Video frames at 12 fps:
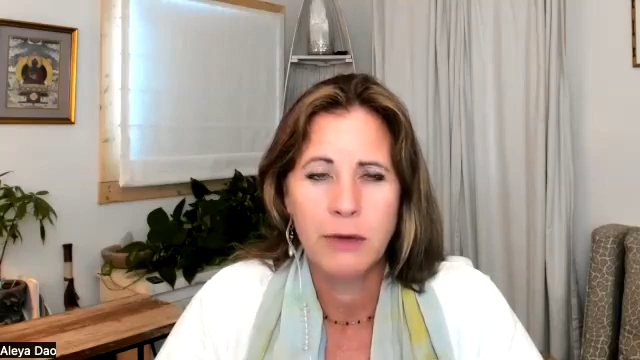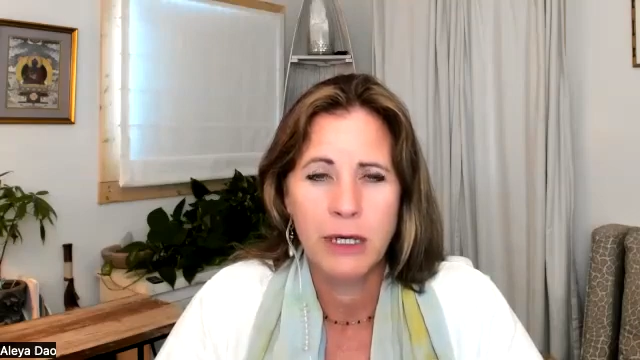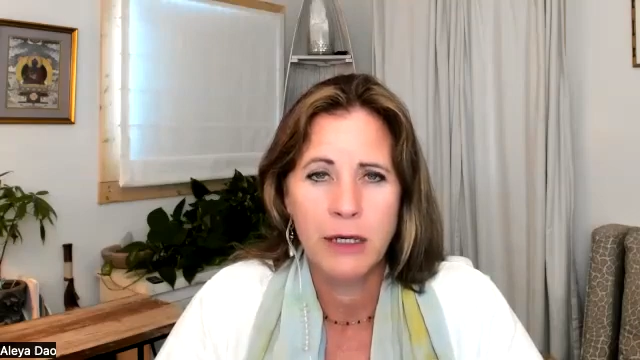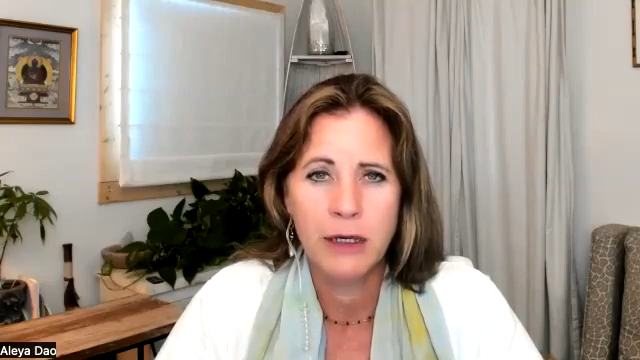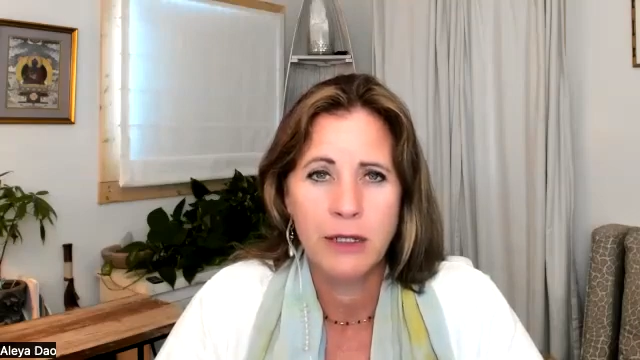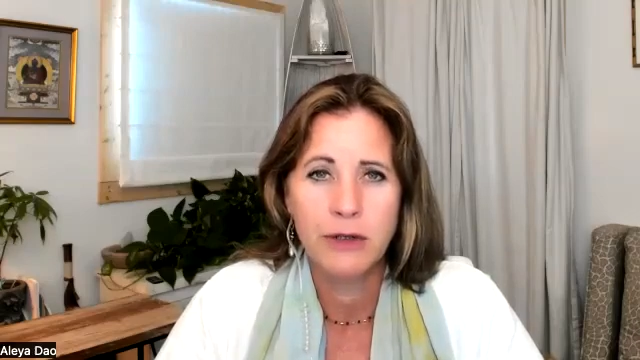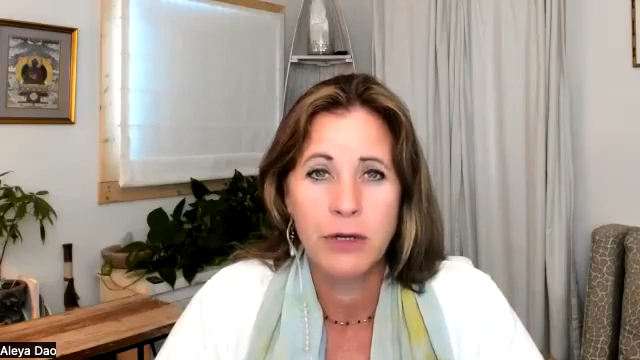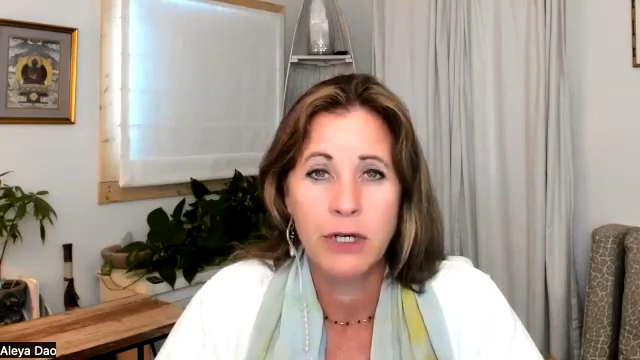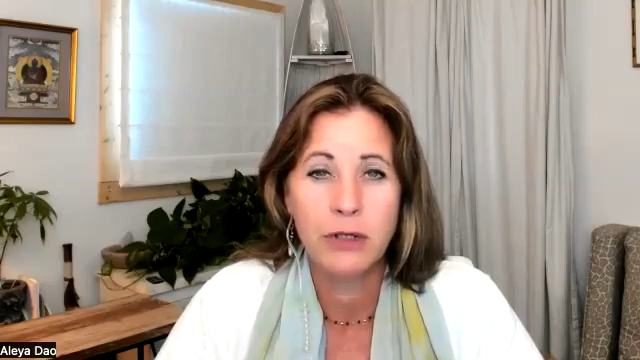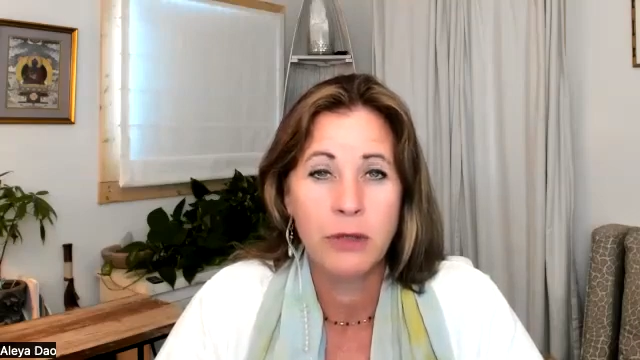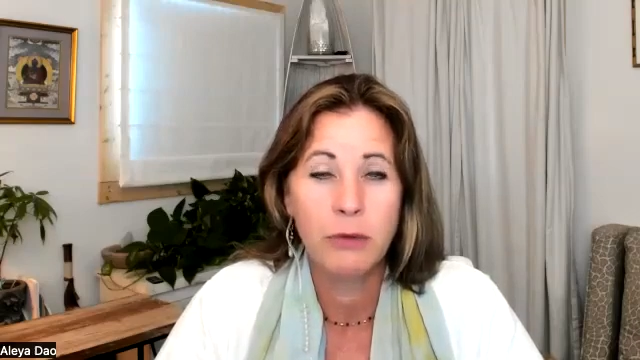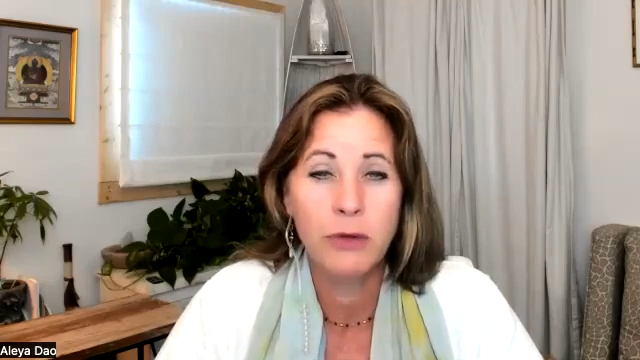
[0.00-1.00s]
recognize you're
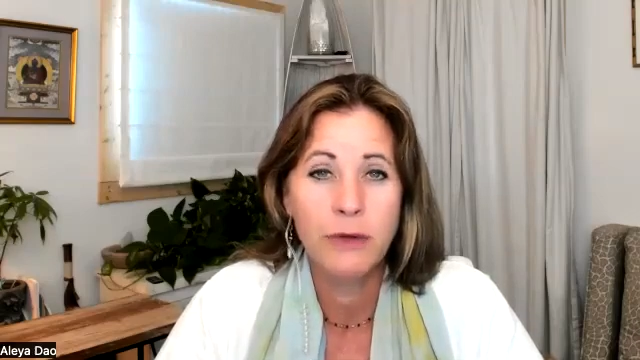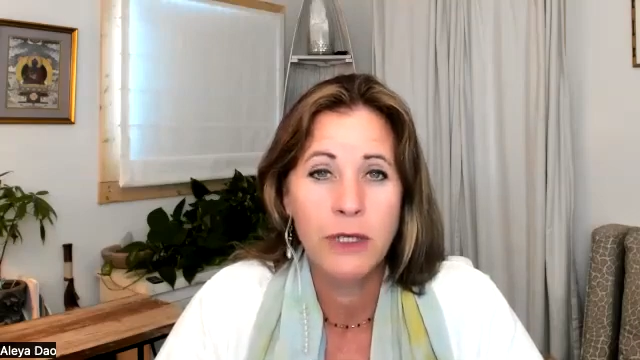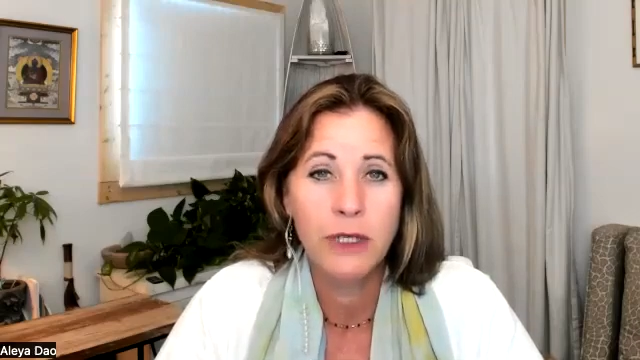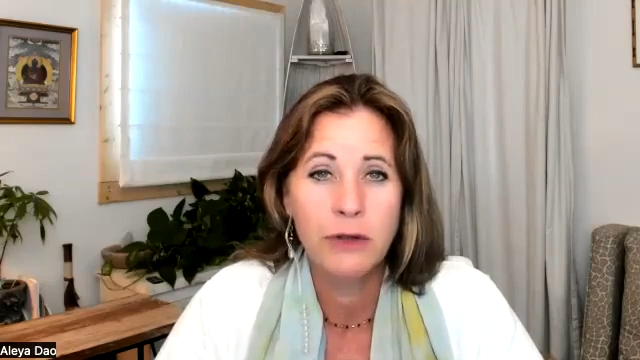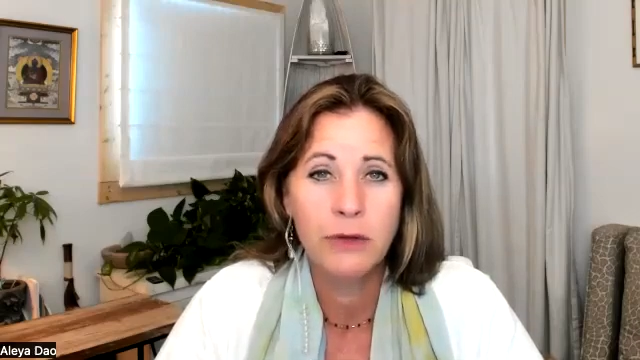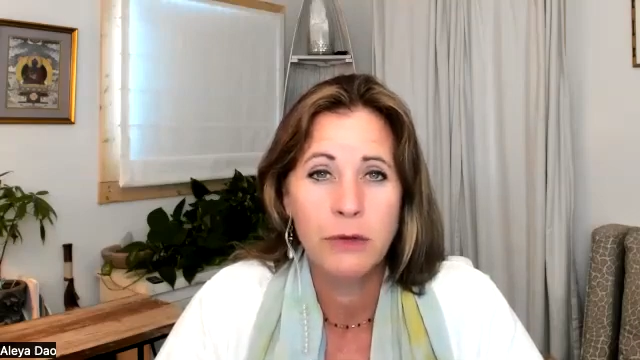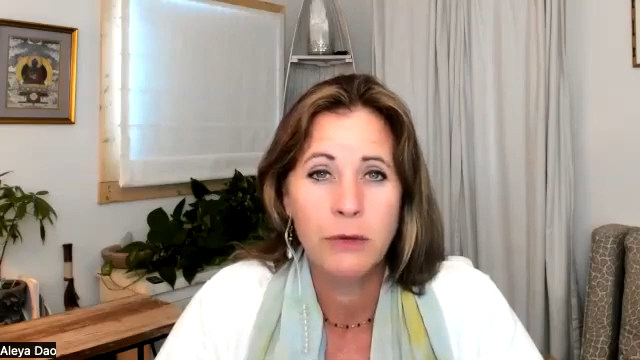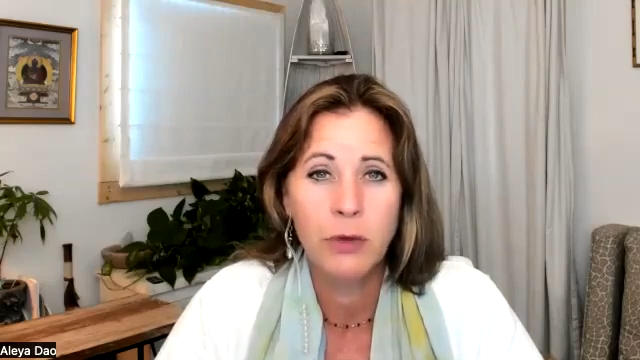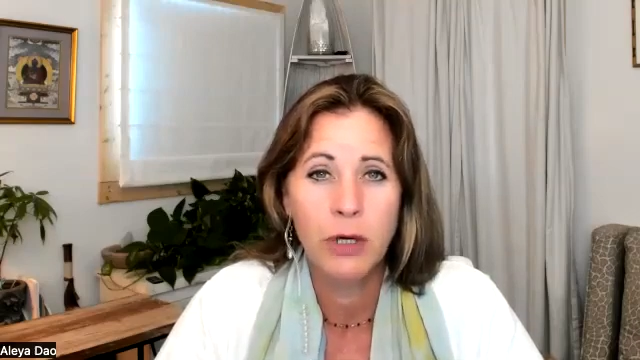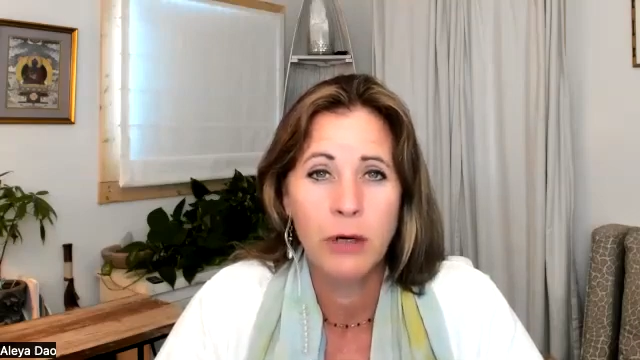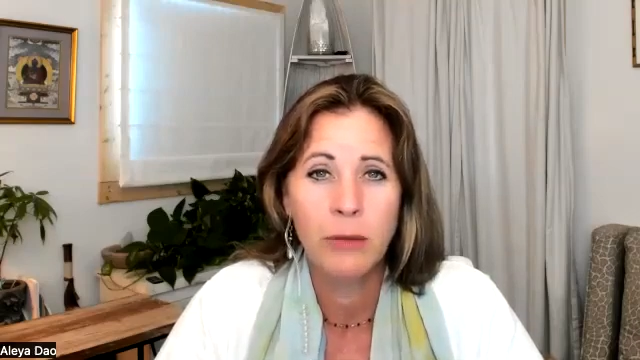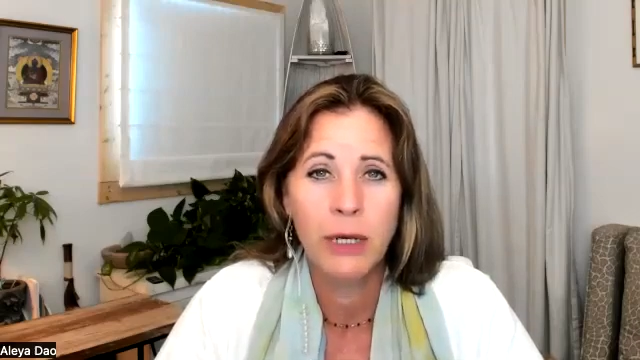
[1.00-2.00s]
actually moving into a
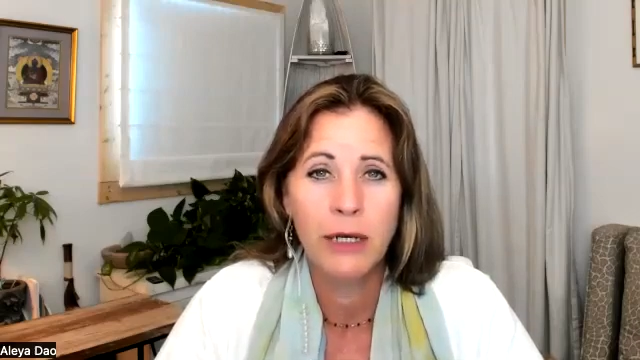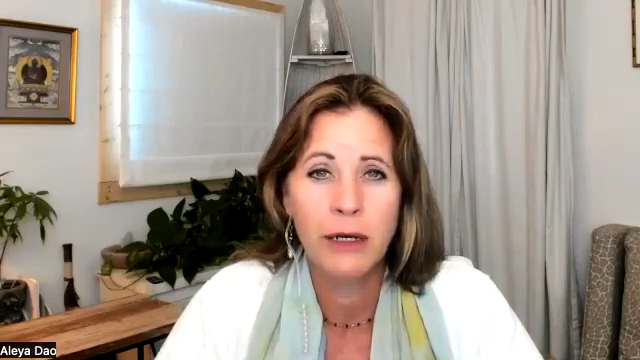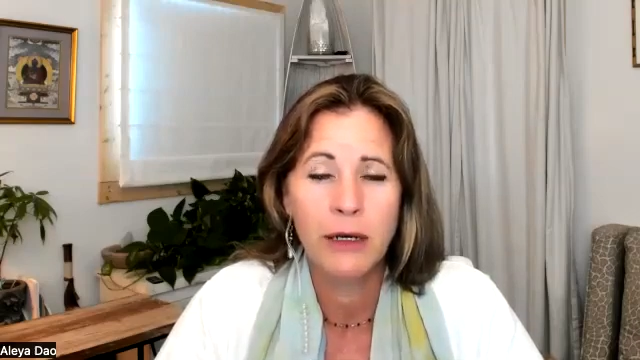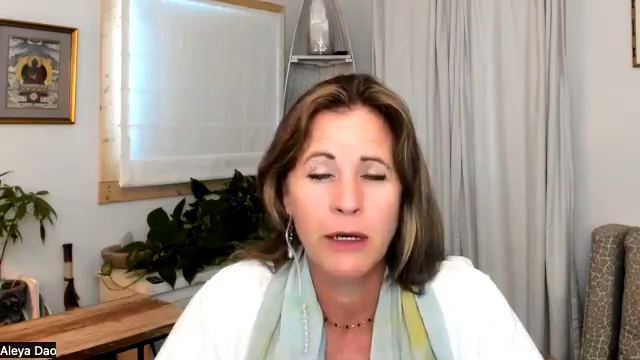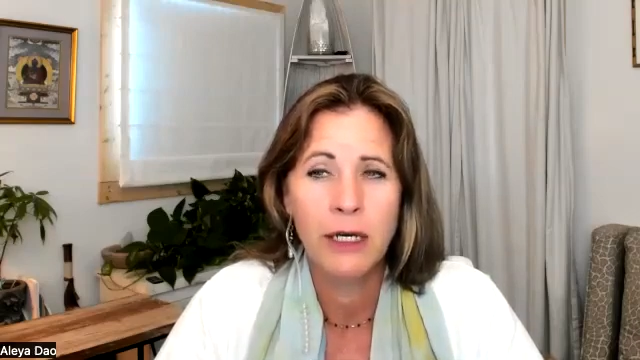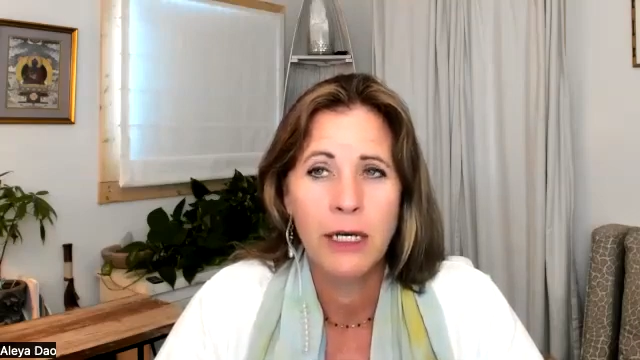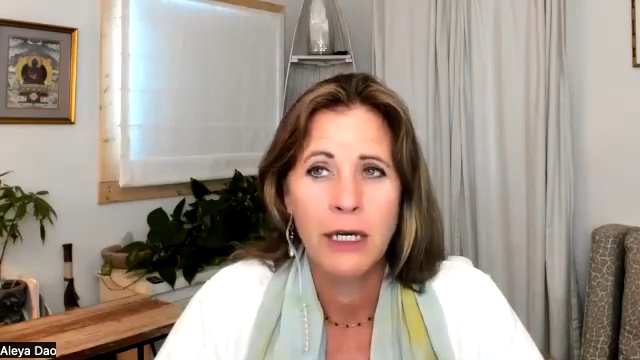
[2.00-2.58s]
more harmonic,